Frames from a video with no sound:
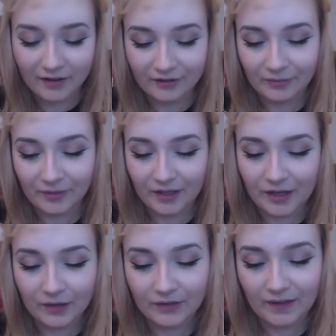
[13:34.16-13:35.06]
I'm going to
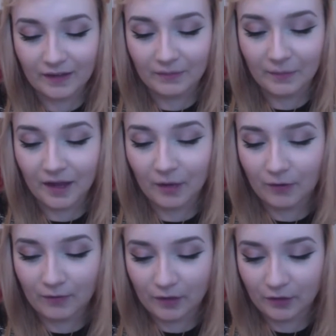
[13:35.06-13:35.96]
use is Makeup
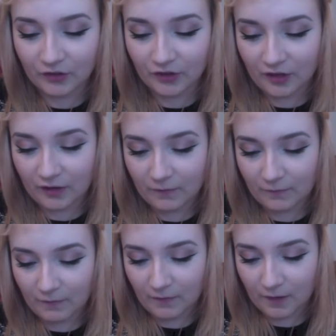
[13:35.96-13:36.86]
Revolution
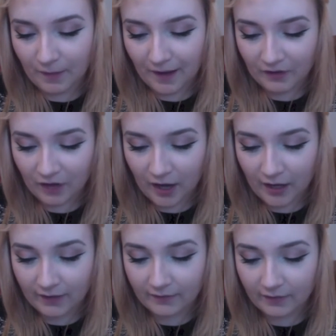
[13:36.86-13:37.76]
Vivid Baked
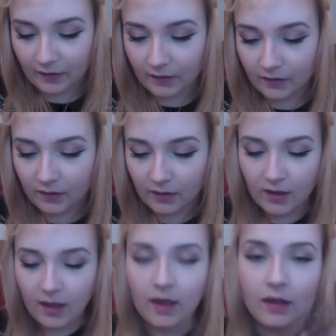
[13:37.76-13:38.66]
Highlighter,
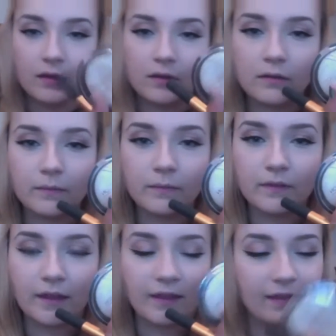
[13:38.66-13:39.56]

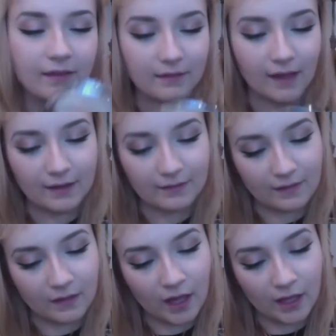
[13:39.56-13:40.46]
like this, and it's in
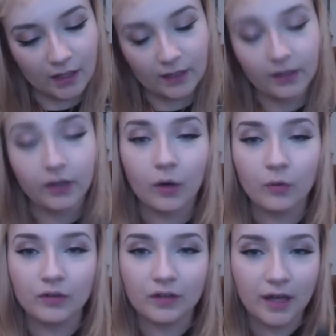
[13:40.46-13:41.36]
the colour
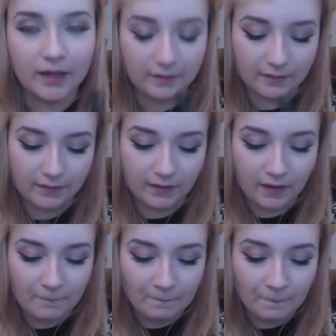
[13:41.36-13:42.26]
Golden Lights.
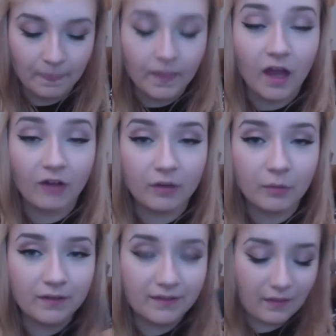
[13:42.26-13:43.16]
I really
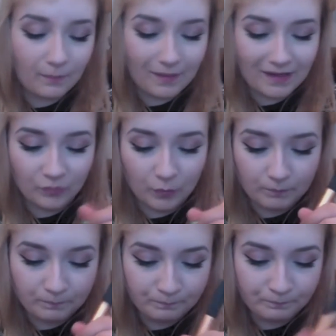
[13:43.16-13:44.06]
wanted to get the peach one,
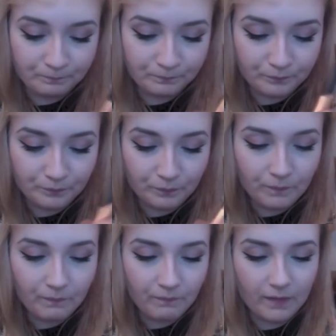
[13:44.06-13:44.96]

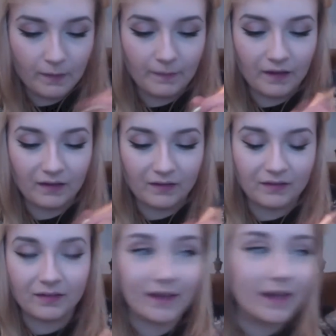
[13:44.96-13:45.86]
but
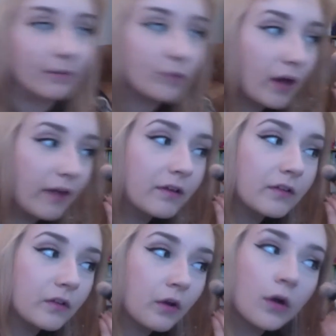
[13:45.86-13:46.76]
they keep not having it in
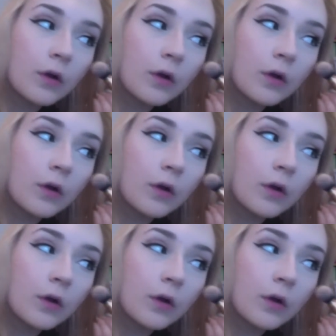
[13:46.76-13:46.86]
stock.